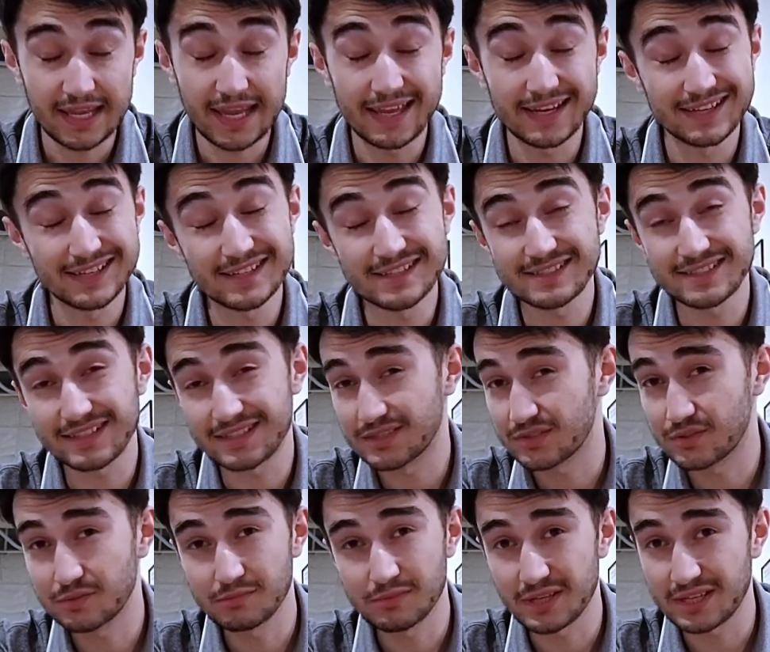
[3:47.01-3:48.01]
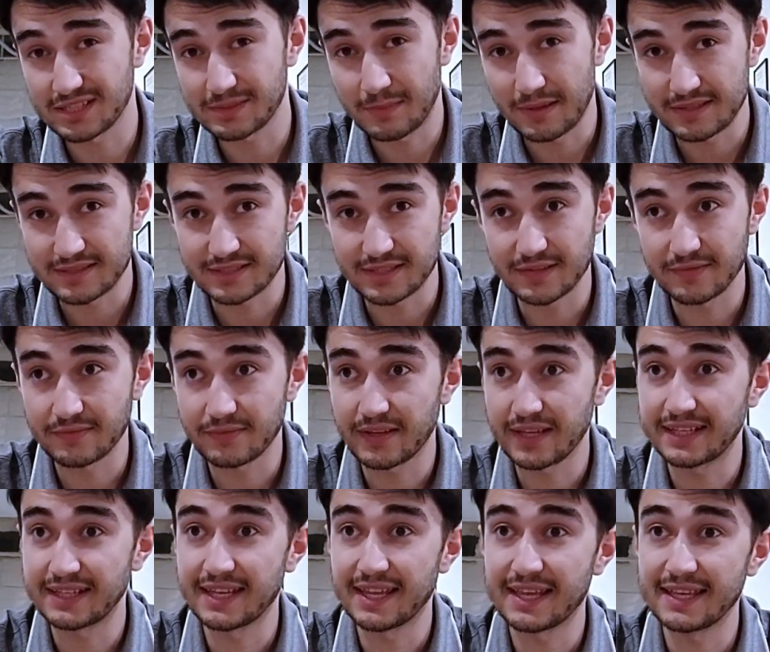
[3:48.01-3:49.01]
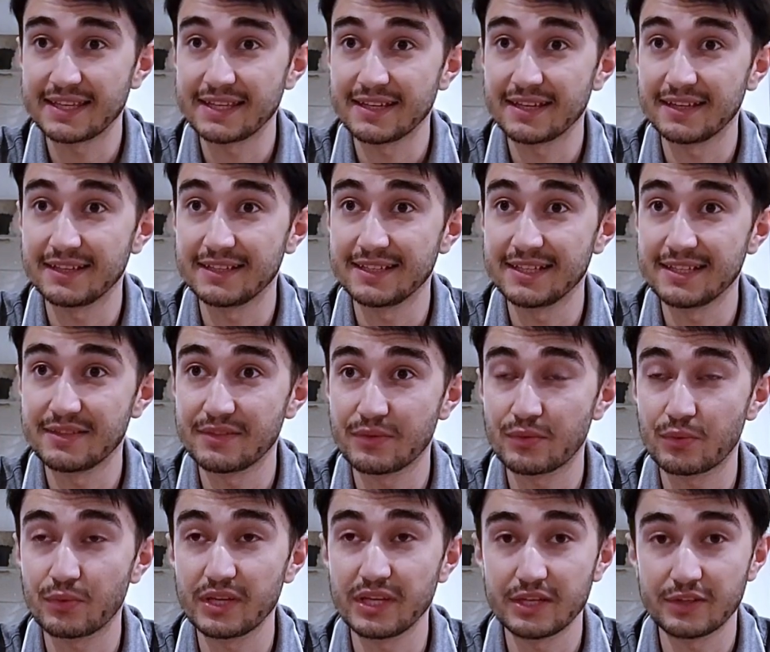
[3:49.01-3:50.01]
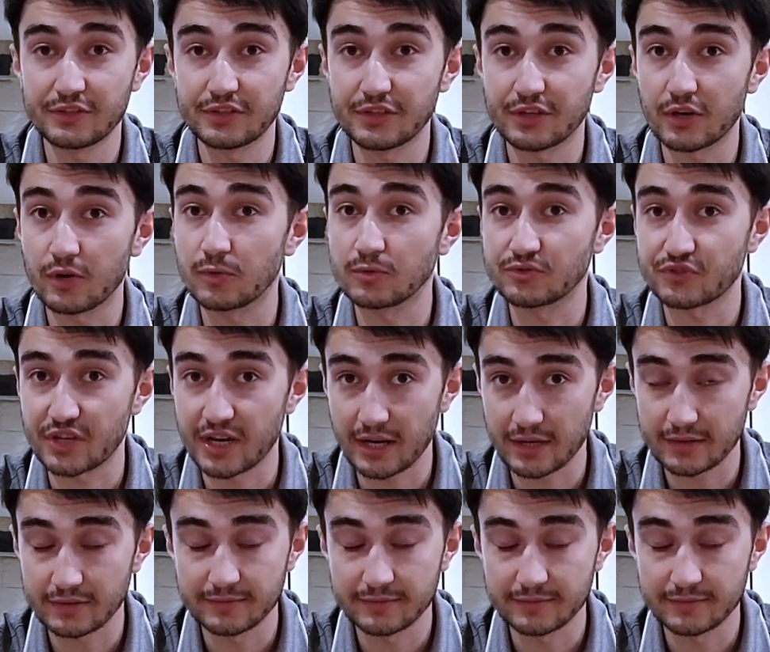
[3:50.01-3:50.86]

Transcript: and it is extremely expensive, and they need 3-year contract.